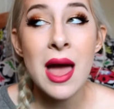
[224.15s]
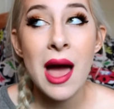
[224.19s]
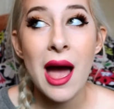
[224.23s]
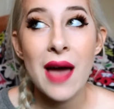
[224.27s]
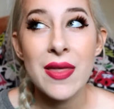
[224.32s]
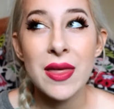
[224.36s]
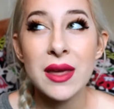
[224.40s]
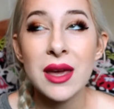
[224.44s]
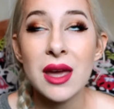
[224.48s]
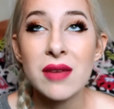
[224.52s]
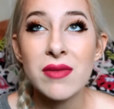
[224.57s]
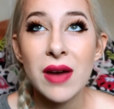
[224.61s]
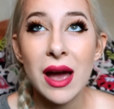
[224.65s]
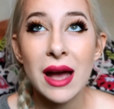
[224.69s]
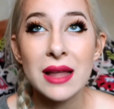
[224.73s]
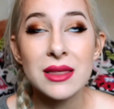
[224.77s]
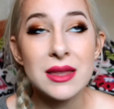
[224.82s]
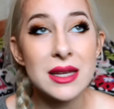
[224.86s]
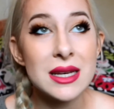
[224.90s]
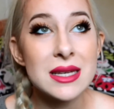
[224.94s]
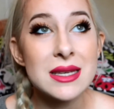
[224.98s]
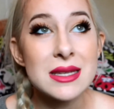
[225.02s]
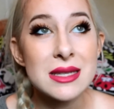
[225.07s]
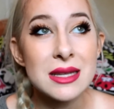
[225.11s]
I think I've had
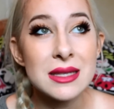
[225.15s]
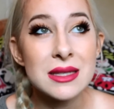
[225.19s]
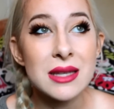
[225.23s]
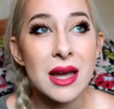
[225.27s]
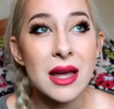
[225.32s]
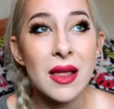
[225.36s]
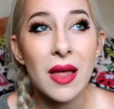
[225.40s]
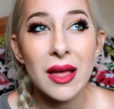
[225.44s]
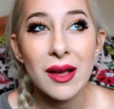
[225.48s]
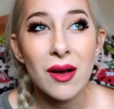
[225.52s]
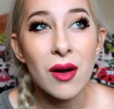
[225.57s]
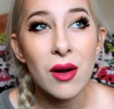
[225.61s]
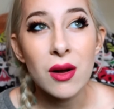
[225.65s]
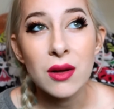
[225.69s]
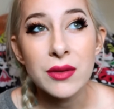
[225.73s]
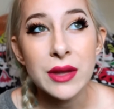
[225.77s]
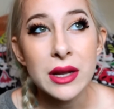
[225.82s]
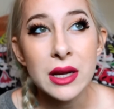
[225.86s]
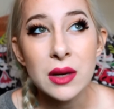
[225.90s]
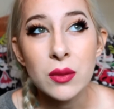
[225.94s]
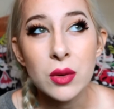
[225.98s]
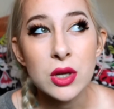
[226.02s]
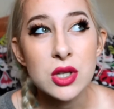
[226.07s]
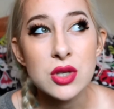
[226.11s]
this since I like hauled
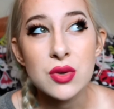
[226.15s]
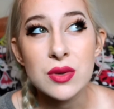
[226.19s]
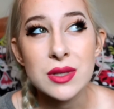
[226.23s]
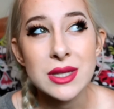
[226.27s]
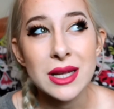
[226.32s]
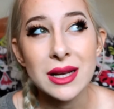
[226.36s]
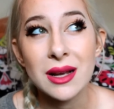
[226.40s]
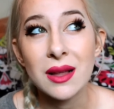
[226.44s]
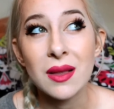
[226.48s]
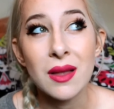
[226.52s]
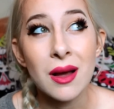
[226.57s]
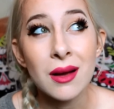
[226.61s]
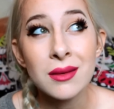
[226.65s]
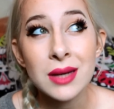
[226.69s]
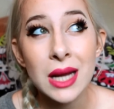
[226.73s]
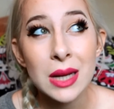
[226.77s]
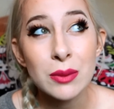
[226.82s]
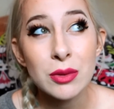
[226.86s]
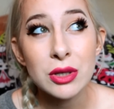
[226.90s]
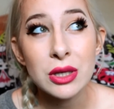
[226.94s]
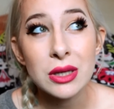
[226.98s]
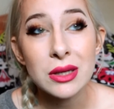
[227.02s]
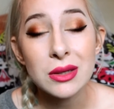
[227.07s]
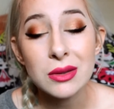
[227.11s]
it, which was like a long
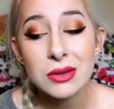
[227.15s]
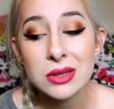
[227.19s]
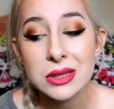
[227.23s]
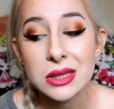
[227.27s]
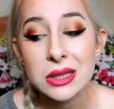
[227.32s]
time ago,